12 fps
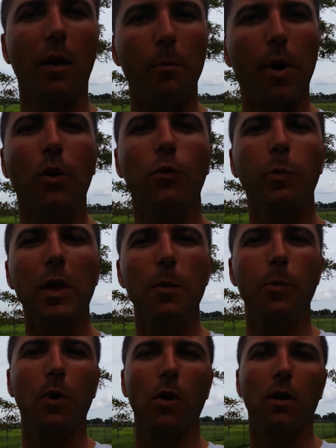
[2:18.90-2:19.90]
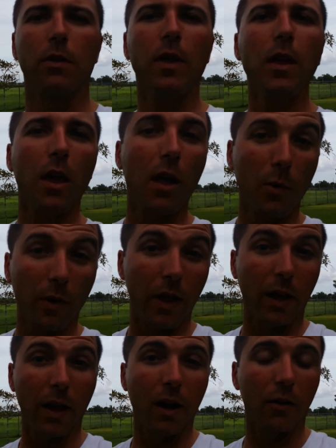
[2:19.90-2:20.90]
that most people are thinking when
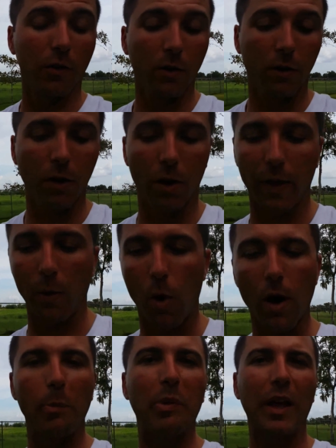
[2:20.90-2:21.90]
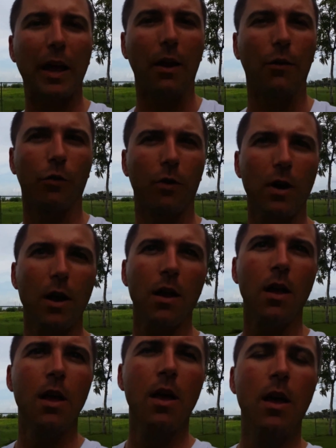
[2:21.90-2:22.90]
they get they want to plant a
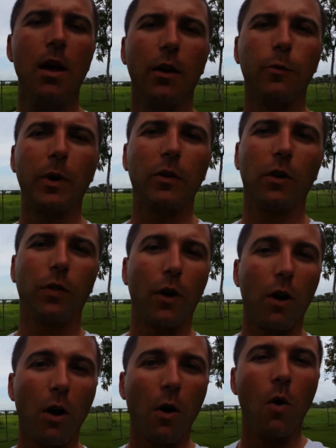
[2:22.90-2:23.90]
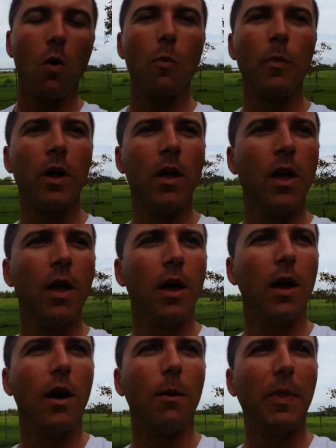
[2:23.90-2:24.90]
tree, especially at their home.
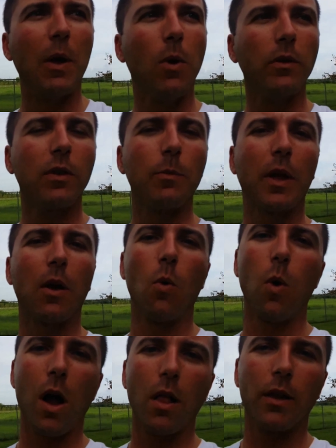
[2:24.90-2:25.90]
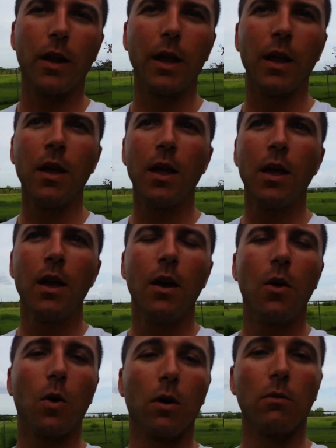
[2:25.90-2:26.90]
They want something quality,
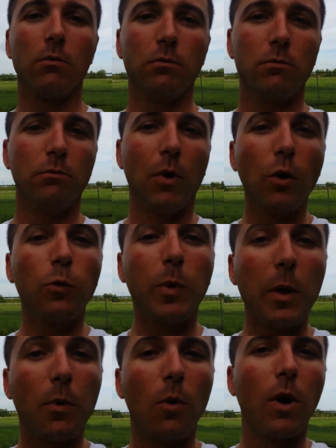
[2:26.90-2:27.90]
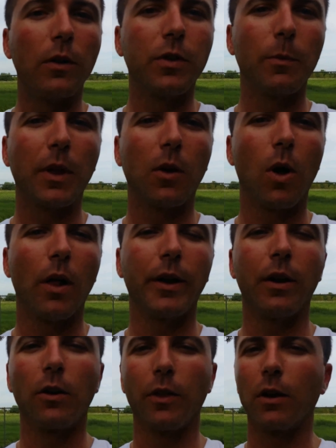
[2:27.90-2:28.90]
or most people want something
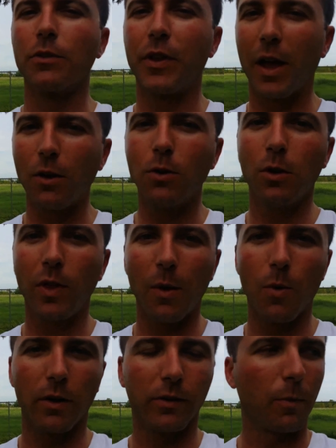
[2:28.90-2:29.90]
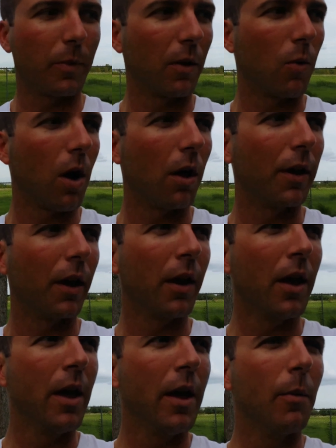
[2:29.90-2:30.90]
quality, or they'll tell you they want something quality.
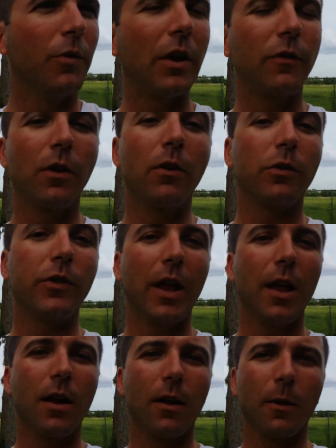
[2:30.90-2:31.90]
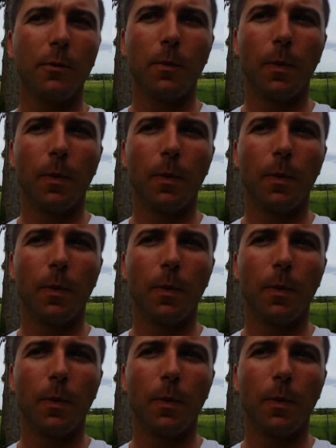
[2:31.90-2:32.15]
But you have to understand,